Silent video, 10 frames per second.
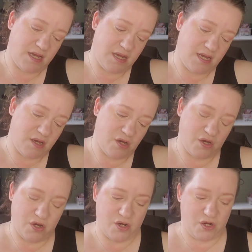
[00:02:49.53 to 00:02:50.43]

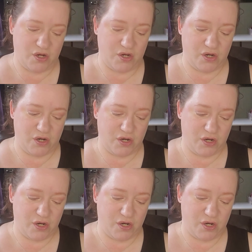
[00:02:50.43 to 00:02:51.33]

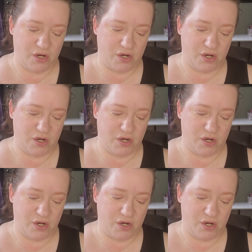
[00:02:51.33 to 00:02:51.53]
No one is speaking in this clip.